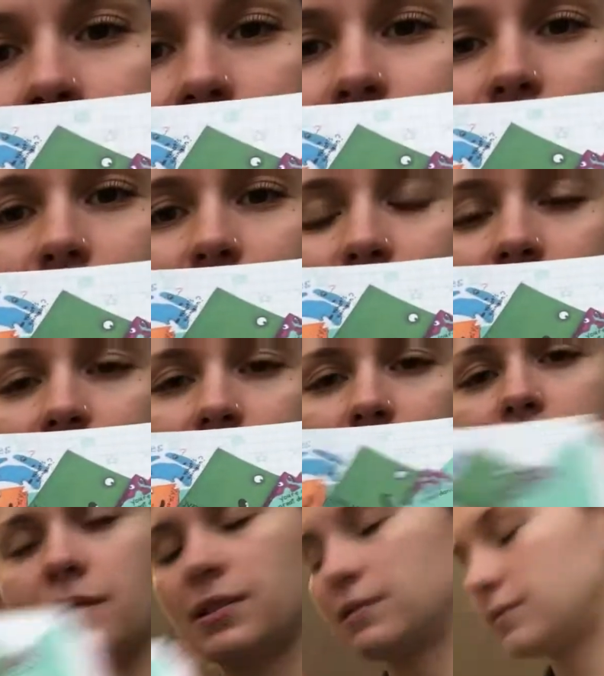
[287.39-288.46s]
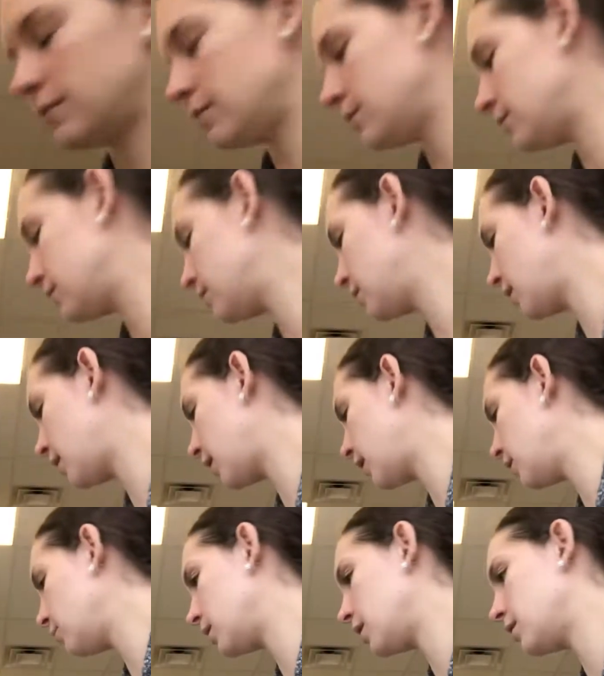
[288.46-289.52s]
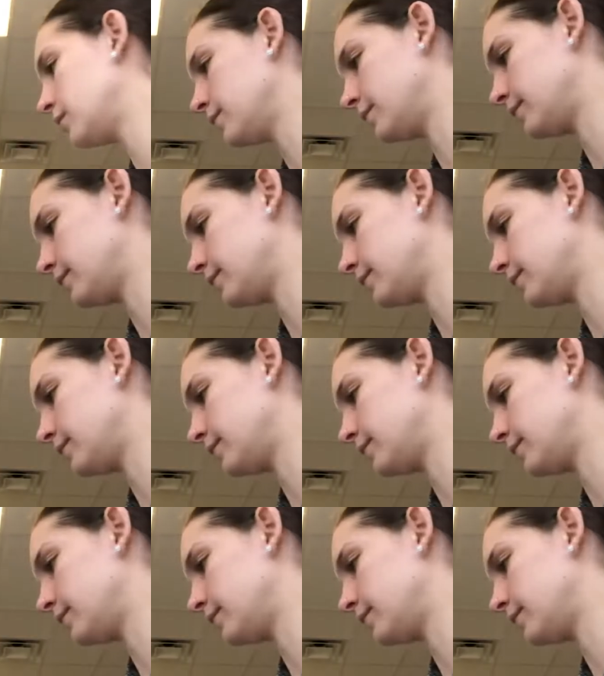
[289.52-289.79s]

That's so cute. All right, here we go.